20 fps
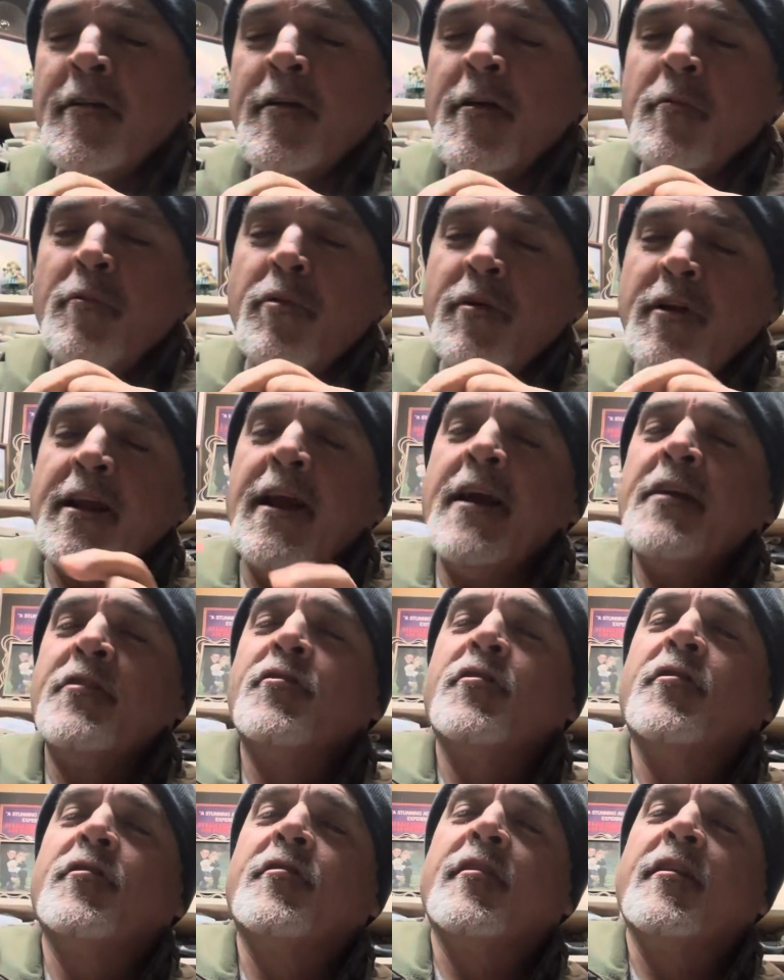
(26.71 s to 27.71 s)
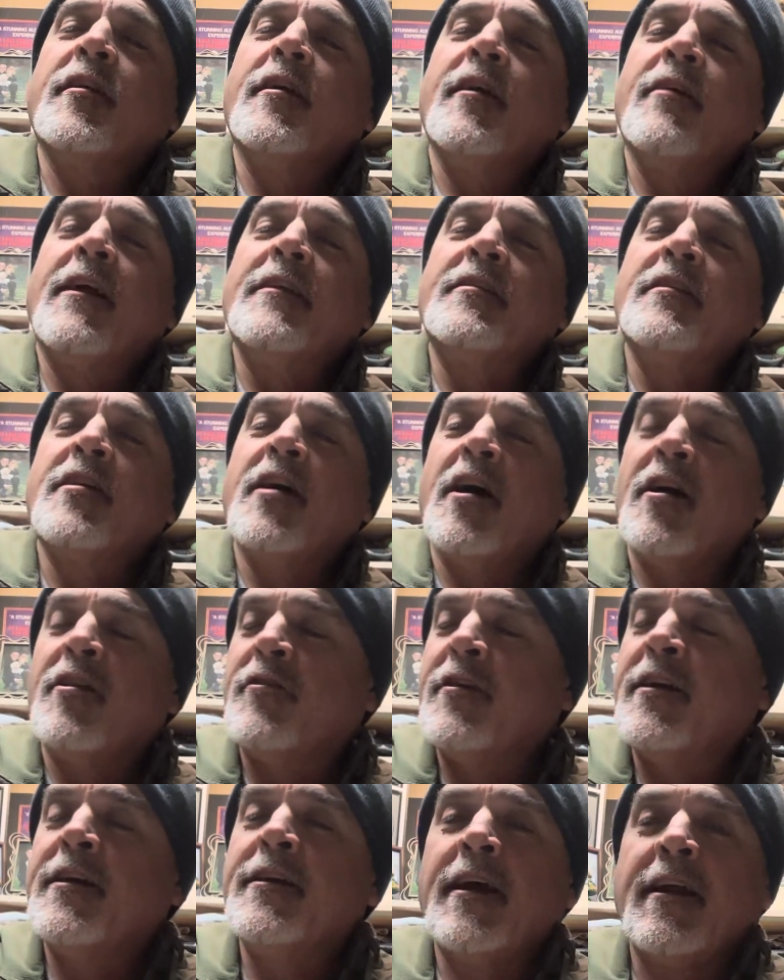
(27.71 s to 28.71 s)
Pretty interesting. I like the
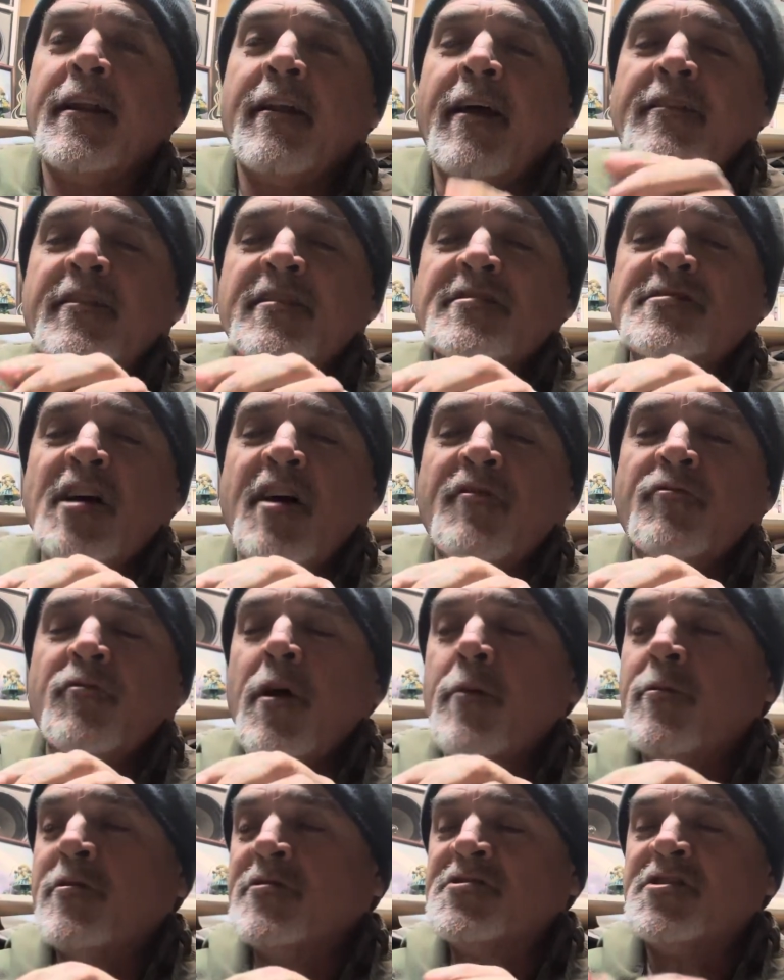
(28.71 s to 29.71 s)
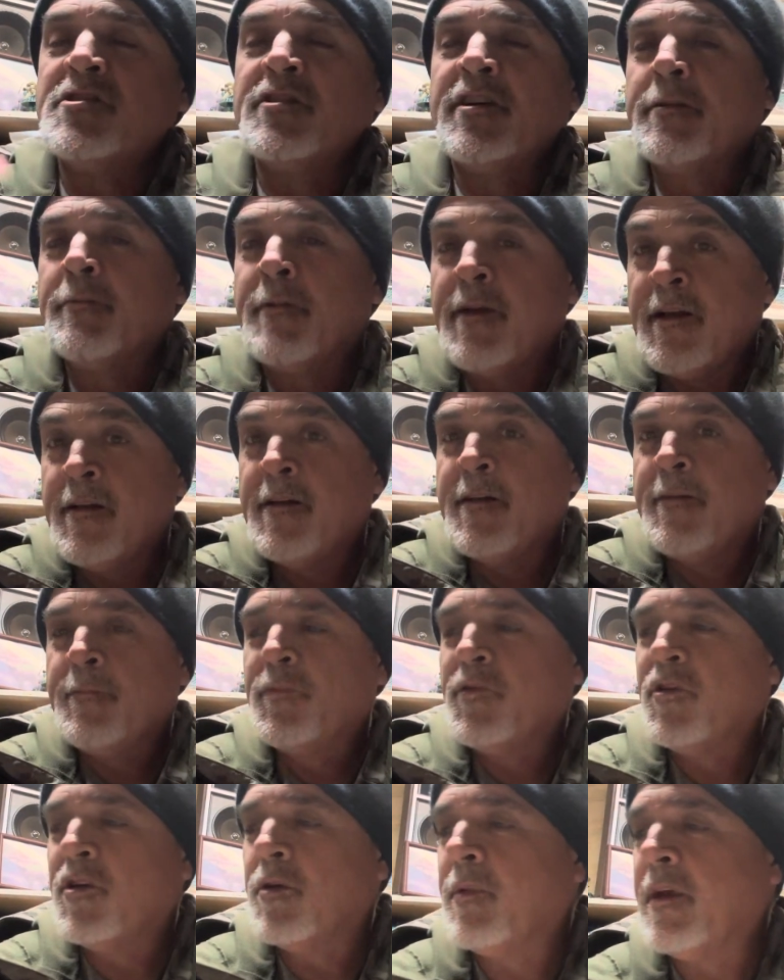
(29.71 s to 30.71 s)
coloring. I like the soft rubber to it
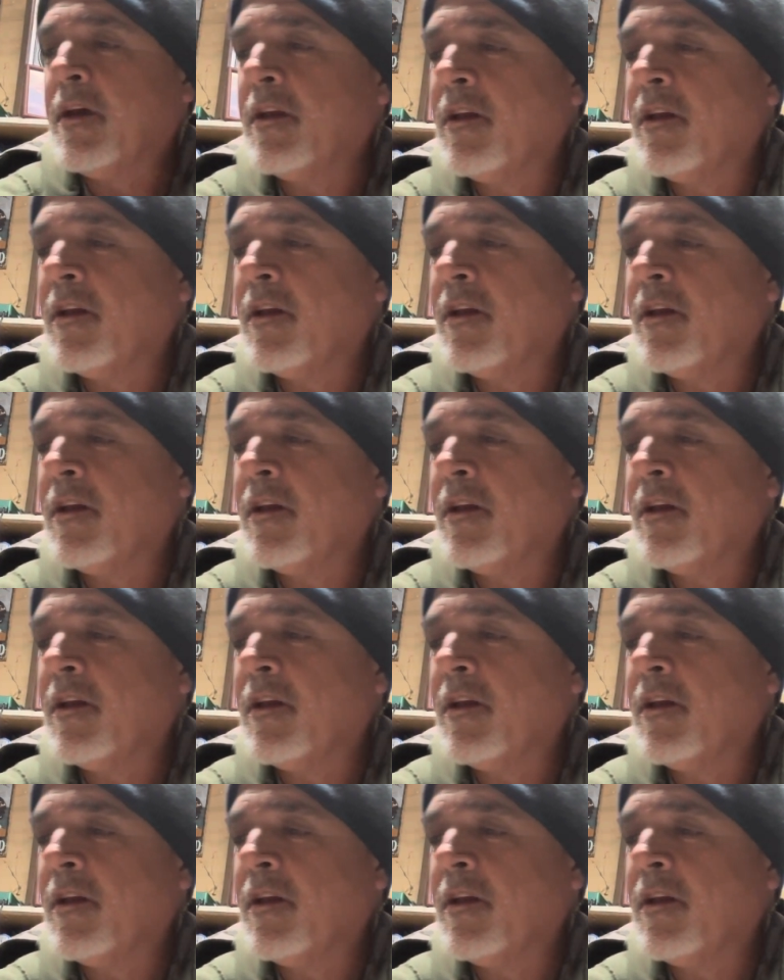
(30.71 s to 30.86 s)
could be an